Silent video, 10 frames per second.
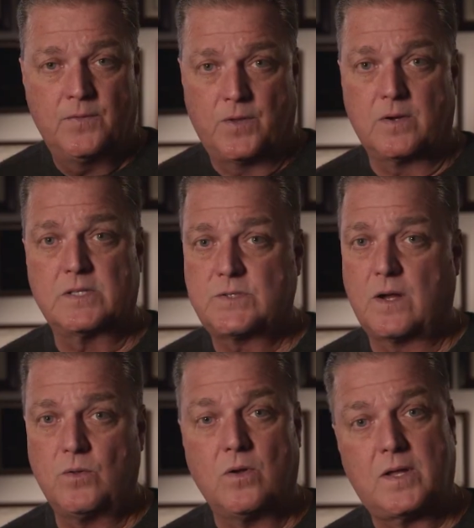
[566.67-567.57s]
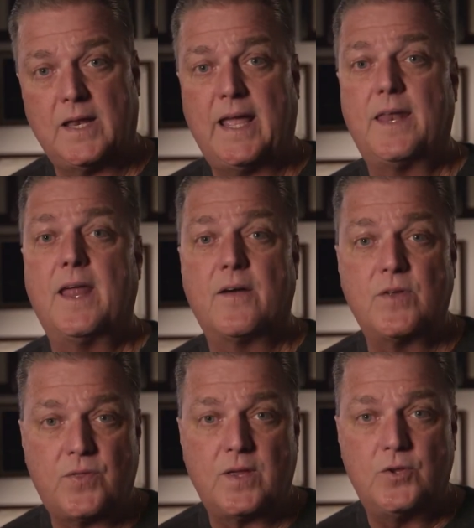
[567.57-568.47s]
they're going to start looking at
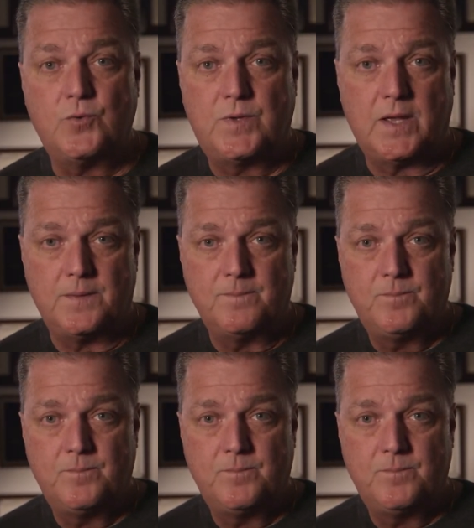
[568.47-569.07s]
everything you did.